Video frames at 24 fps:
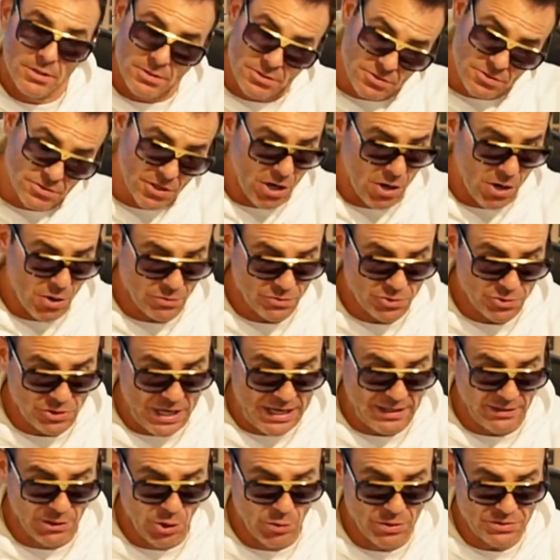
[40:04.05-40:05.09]
So
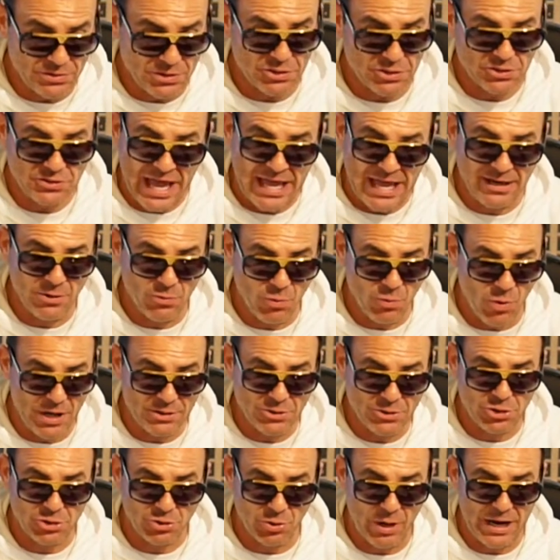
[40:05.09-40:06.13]
St. Louis is 10 and 1
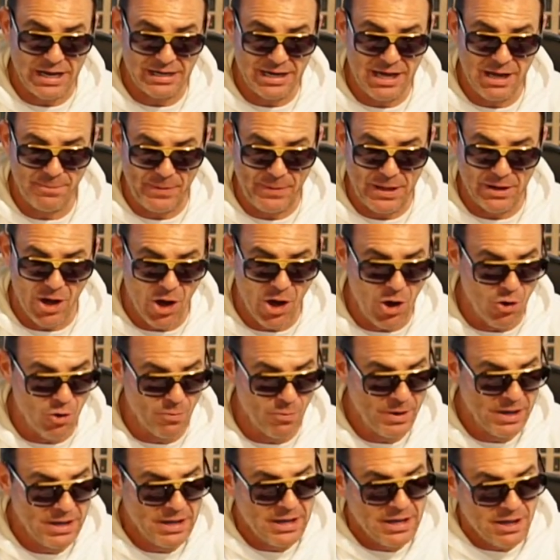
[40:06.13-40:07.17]
straight up at
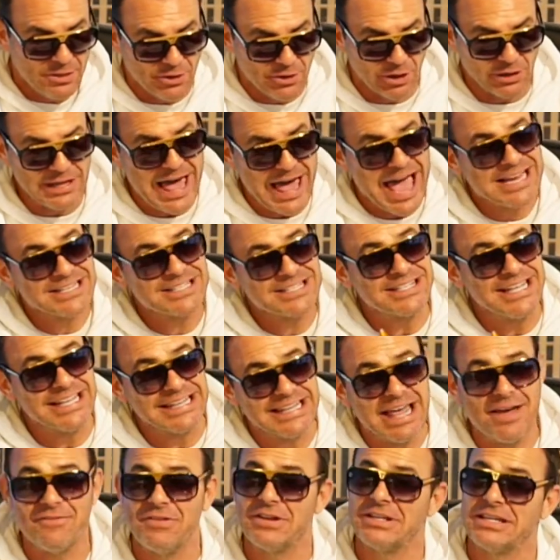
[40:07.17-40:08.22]
home. Their last
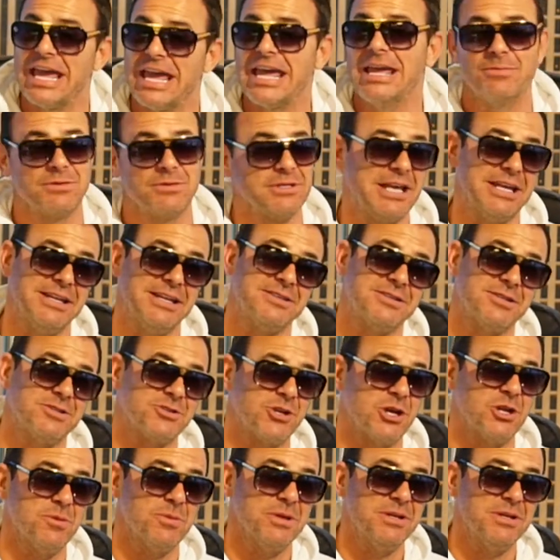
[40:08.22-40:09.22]
11 games, that's, ladies and gentlemen.